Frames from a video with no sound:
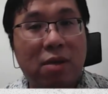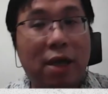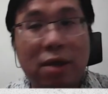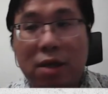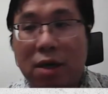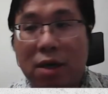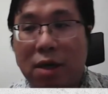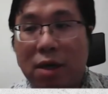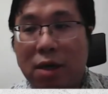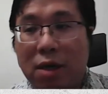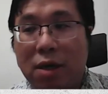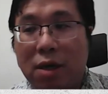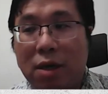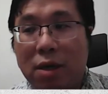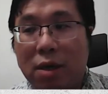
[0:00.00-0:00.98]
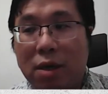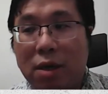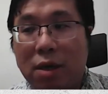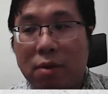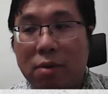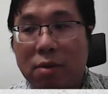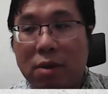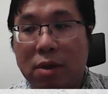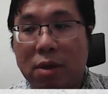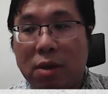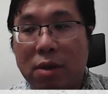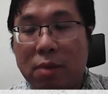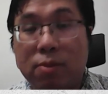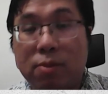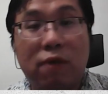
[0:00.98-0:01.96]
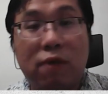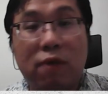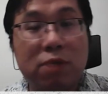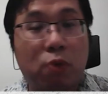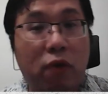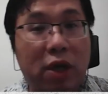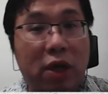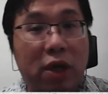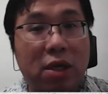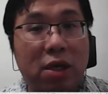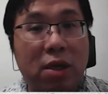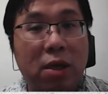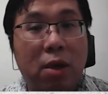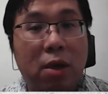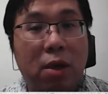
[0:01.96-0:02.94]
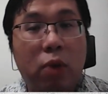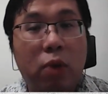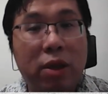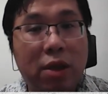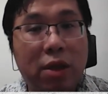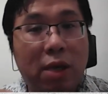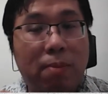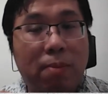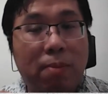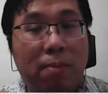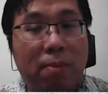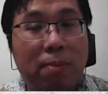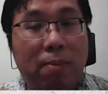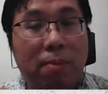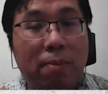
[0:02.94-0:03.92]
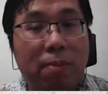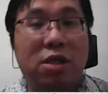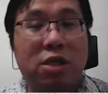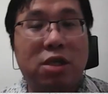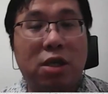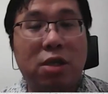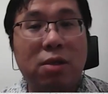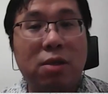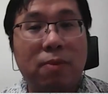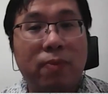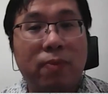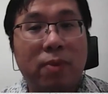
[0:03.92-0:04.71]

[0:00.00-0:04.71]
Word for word: and service provider, when they make decision,